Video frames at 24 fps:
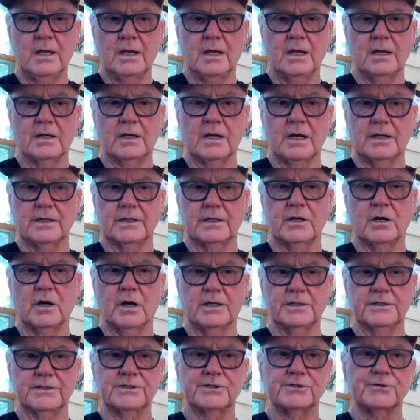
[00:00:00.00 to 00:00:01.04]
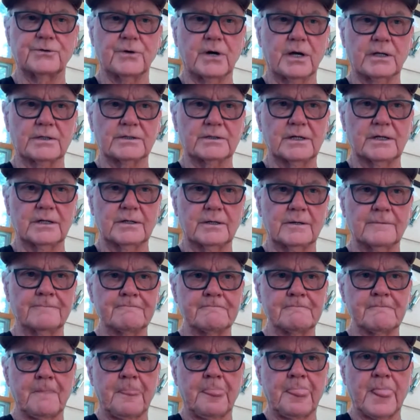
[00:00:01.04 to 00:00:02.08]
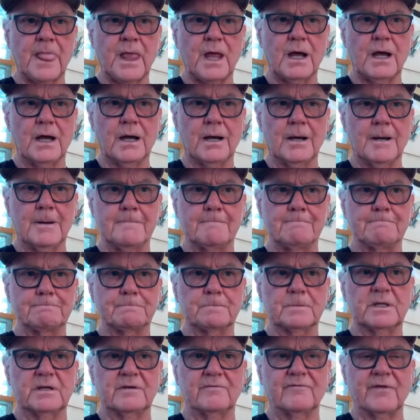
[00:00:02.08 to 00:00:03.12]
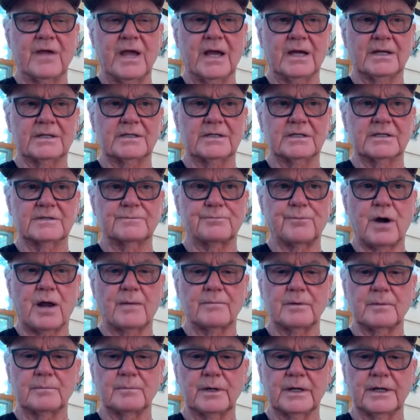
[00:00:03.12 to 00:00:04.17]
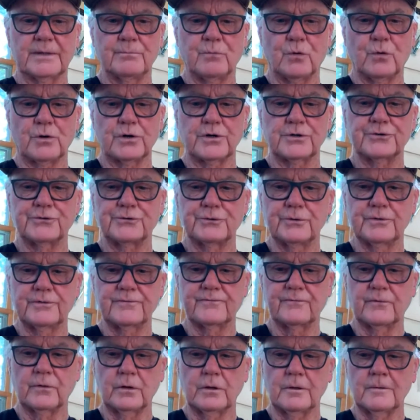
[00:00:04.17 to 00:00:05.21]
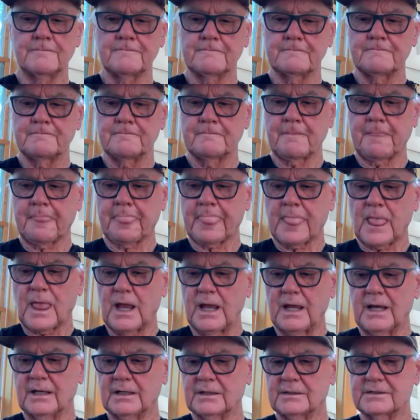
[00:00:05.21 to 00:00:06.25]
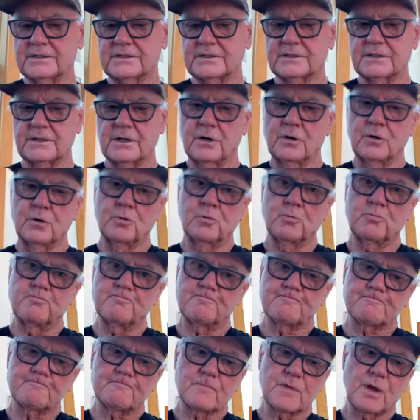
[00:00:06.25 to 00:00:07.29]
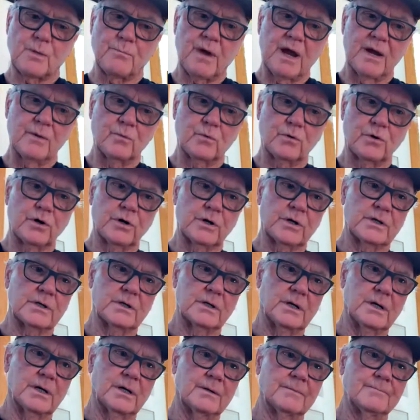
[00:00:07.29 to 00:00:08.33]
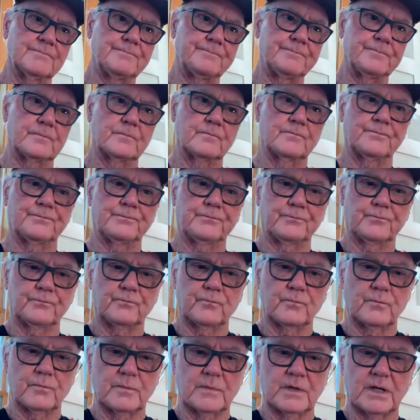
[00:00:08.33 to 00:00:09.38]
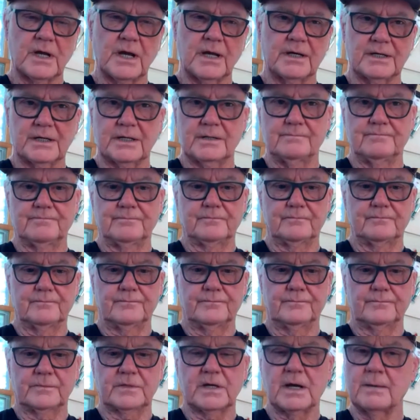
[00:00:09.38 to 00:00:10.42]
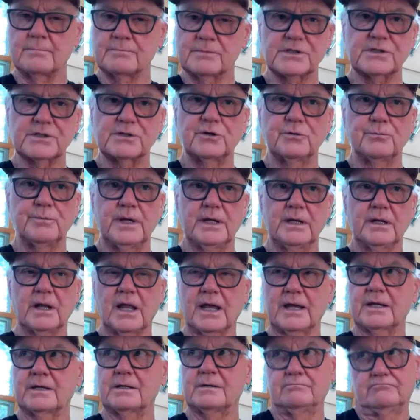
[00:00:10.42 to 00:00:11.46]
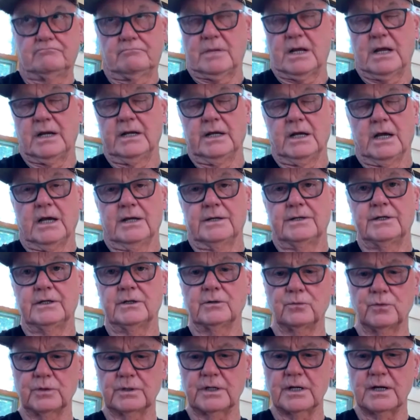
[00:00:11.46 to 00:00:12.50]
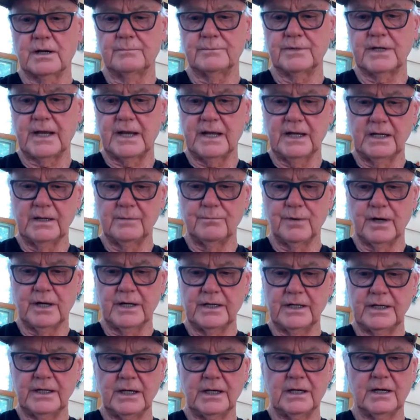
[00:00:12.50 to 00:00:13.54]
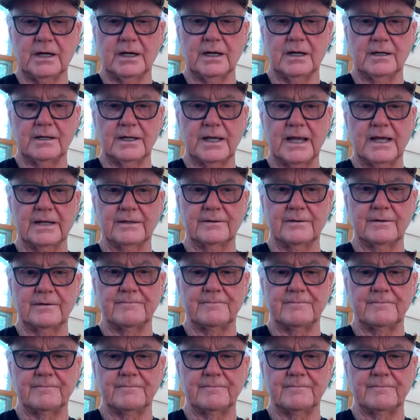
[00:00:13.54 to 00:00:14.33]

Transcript: kind of construct. And in fact, it's probably more truthful. And so my work kind of comes to me like any idea would come to anybody, and